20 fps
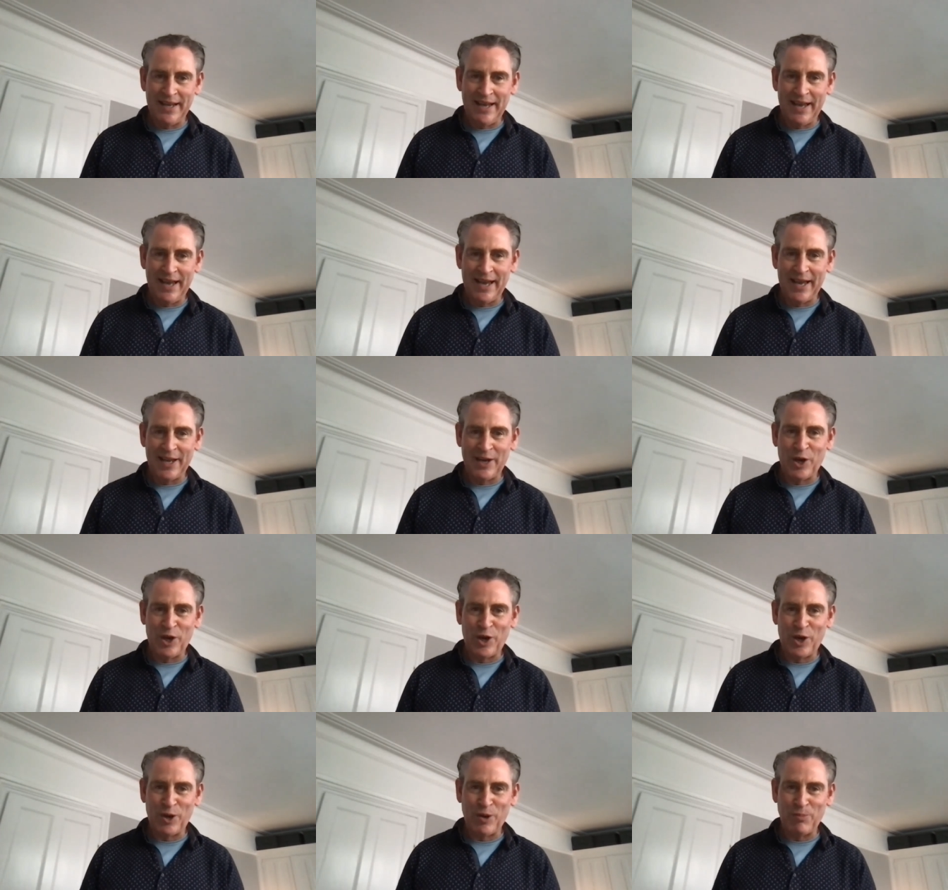and
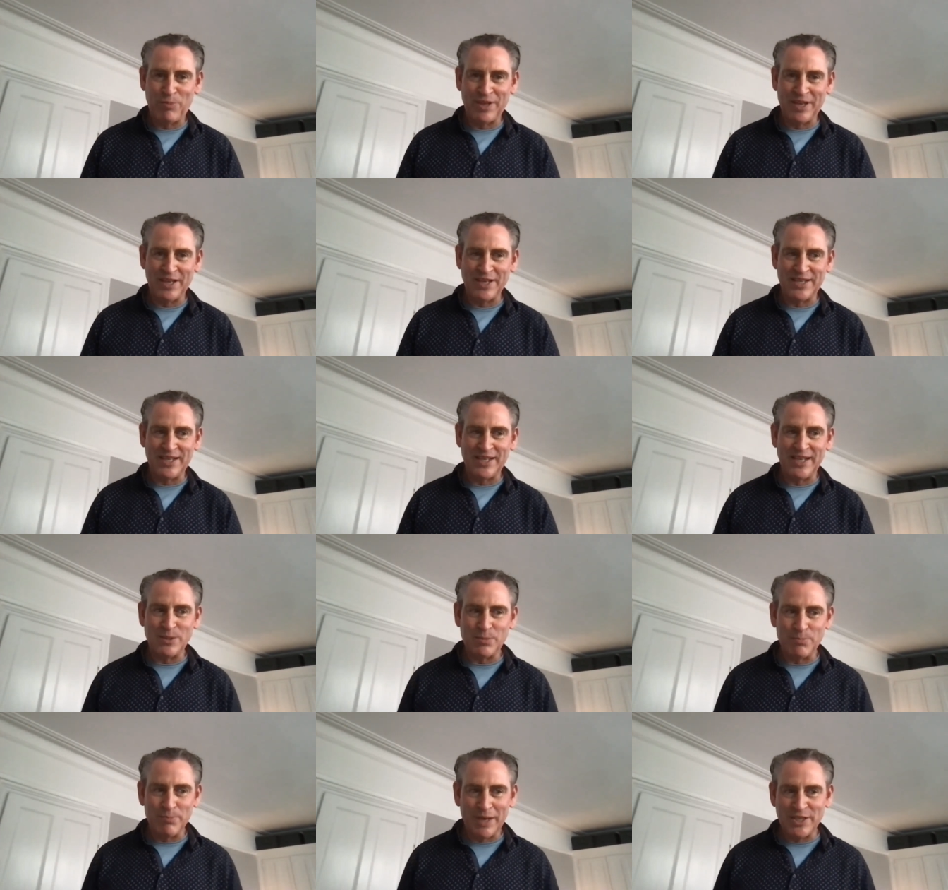hope that
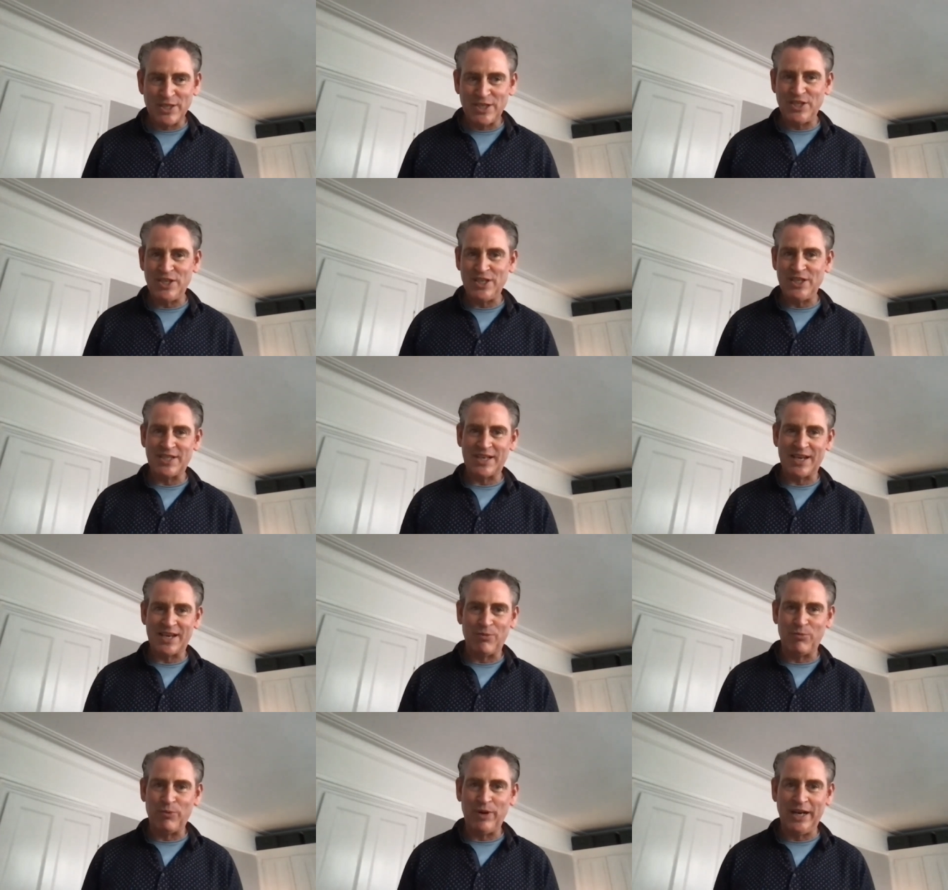these messages
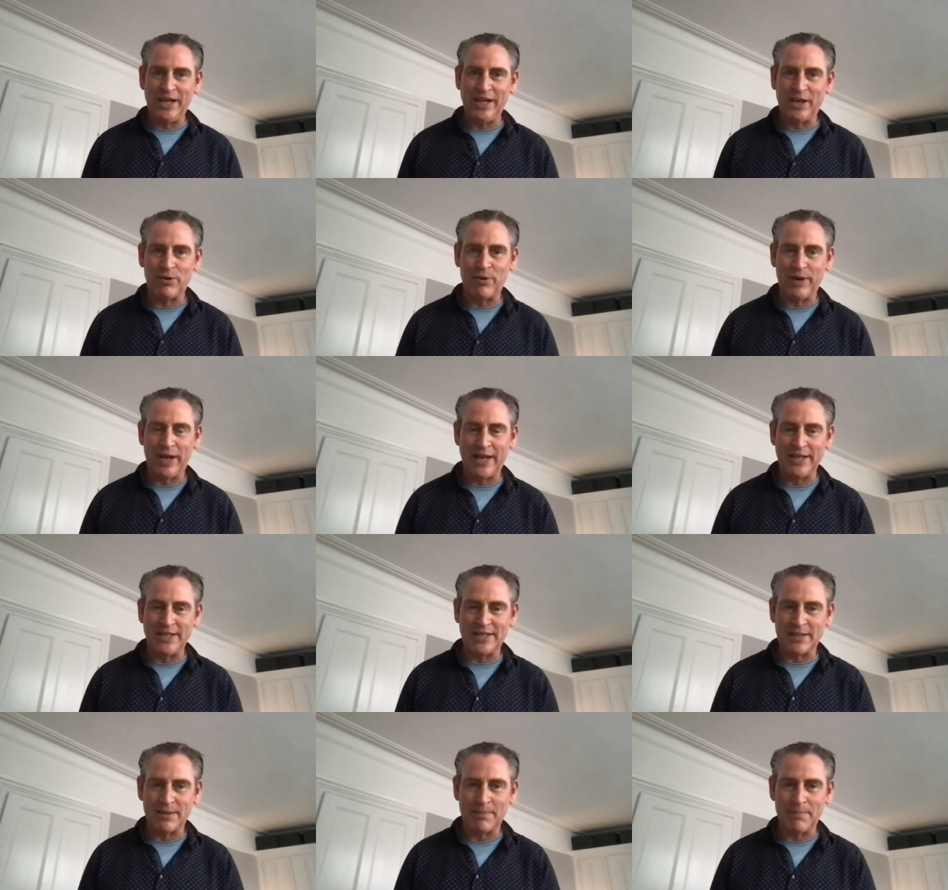can really
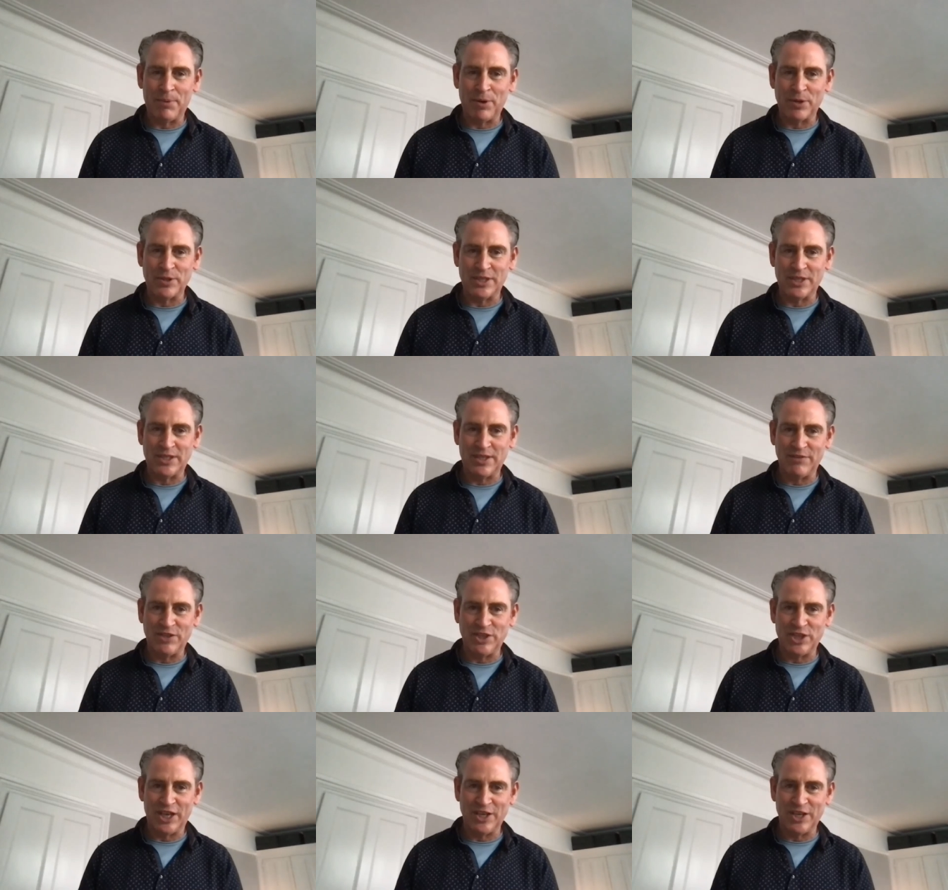create some positive
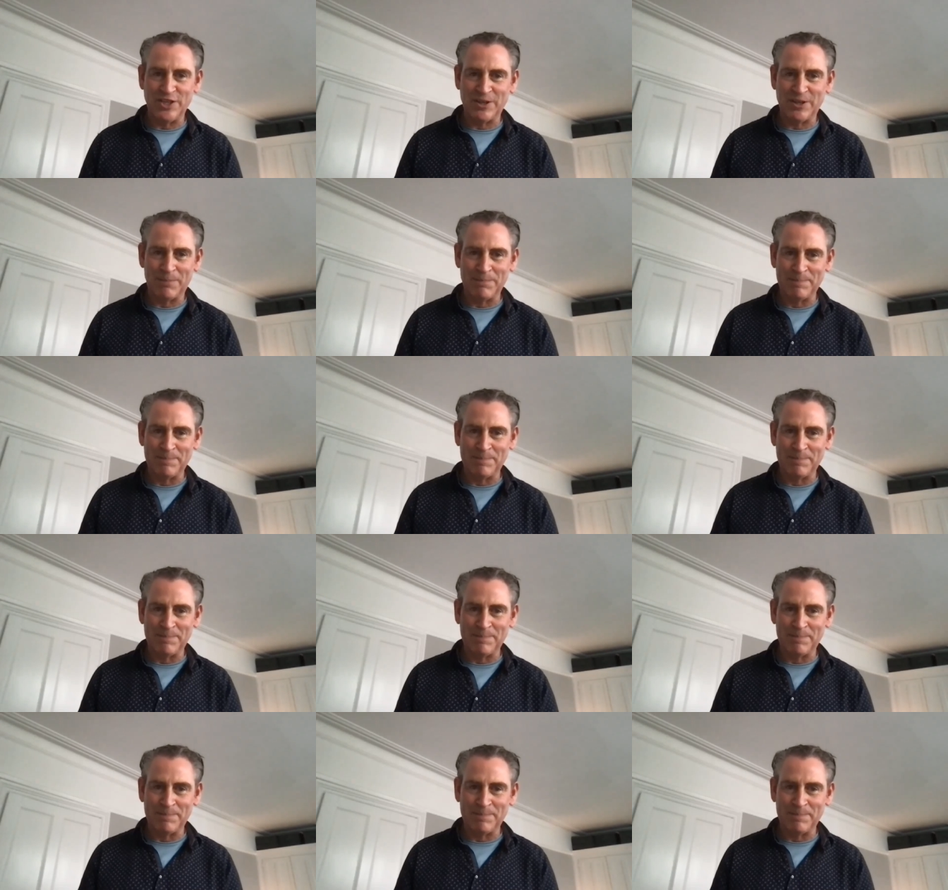change.